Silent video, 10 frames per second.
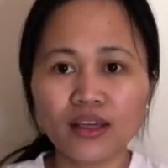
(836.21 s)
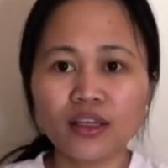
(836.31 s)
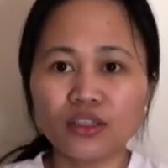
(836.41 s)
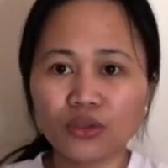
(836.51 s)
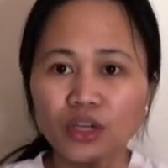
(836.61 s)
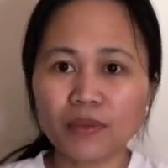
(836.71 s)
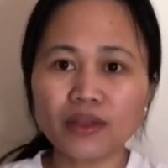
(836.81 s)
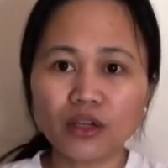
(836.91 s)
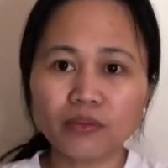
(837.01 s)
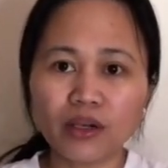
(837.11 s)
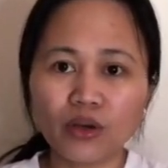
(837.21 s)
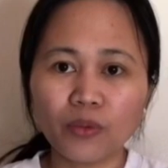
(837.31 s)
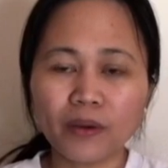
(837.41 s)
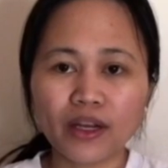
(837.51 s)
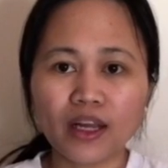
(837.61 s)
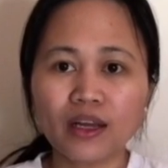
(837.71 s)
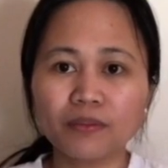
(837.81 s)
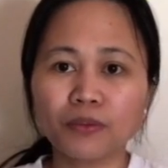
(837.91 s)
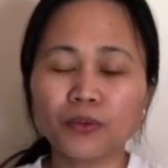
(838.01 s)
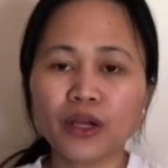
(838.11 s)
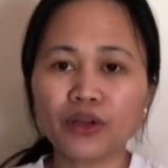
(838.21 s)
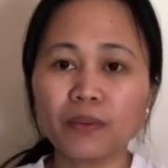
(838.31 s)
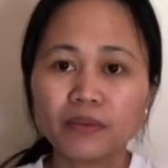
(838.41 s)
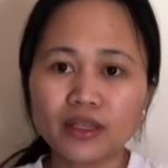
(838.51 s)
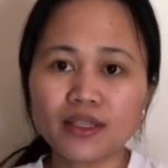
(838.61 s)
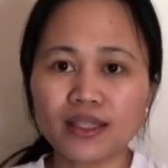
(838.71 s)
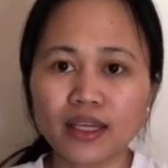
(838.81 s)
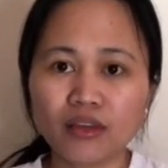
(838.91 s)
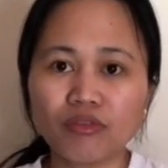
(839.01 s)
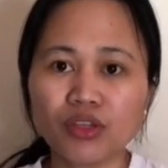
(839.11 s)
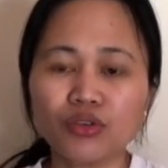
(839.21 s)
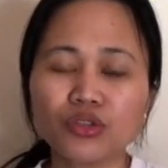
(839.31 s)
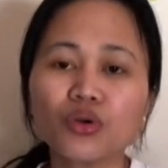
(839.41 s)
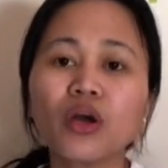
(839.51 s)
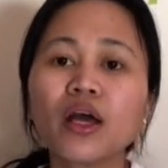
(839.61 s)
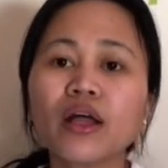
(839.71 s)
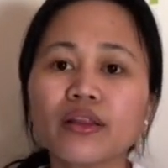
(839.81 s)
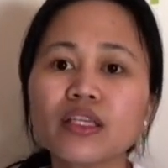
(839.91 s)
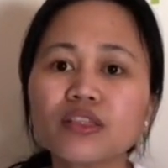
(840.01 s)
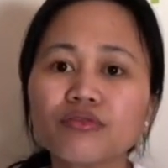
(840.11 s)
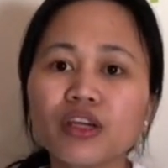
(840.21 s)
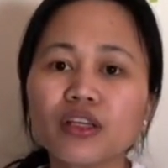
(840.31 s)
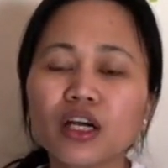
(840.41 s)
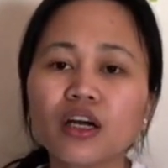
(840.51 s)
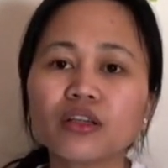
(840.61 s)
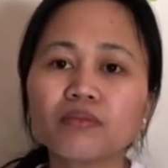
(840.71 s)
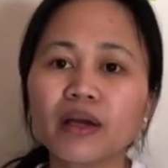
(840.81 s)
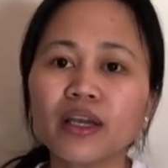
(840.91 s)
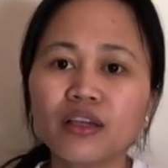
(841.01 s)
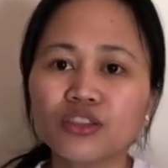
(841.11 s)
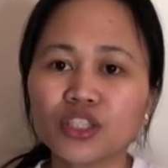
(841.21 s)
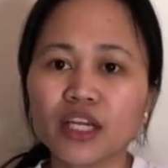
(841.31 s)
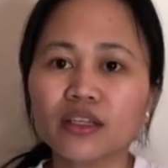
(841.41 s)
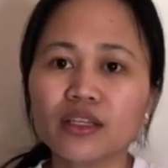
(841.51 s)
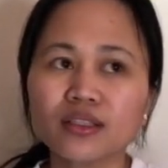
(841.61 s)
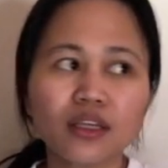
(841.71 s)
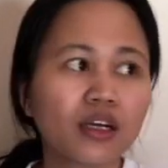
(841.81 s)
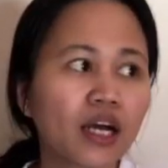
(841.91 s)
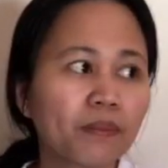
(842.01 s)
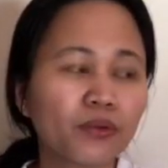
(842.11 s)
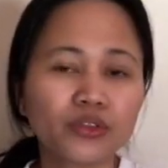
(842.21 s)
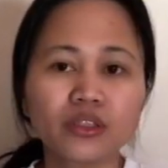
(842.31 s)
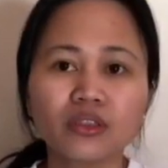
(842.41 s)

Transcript: So comment down below para po kayo updated sa aking video. So this my channels uploaded